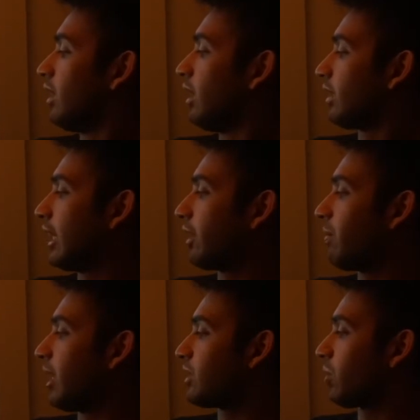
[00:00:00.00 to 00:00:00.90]

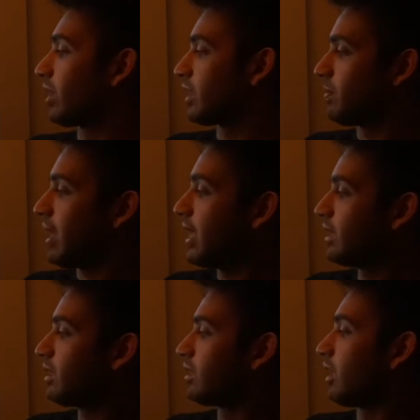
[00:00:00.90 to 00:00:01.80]
gigabytes worth of
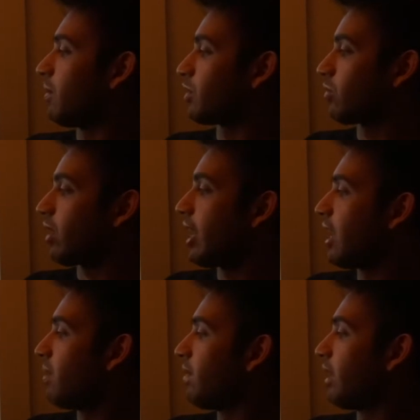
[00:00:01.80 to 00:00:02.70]
space, how much
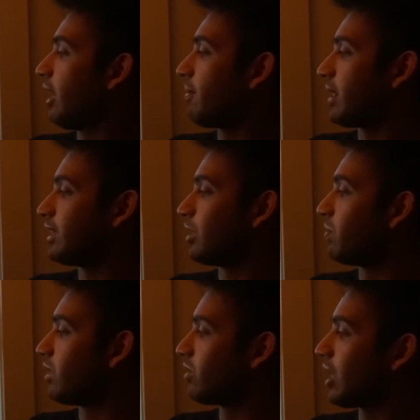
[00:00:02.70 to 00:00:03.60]
RAM, and my
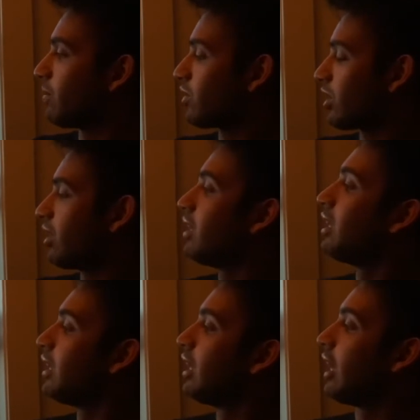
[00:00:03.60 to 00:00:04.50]
CPU temperature,
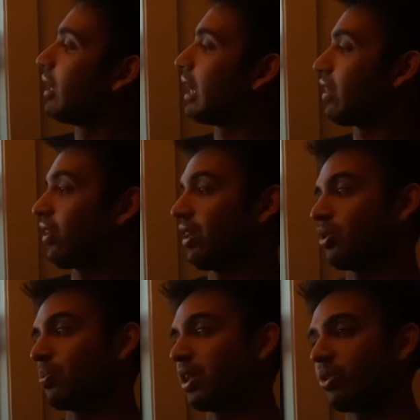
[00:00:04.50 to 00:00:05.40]
and I thought that was
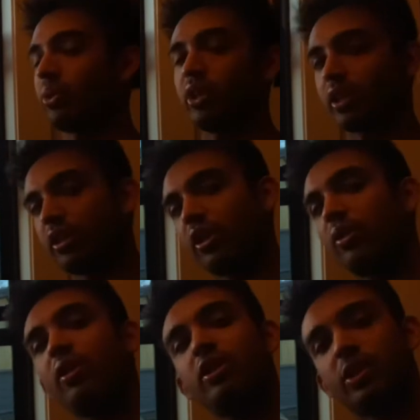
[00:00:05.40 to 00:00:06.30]
pretty cool to include,
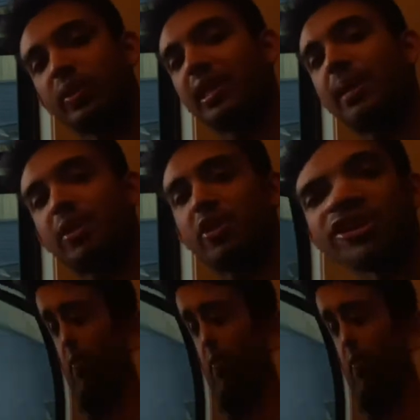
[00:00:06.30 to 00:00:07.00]
so we kept it on.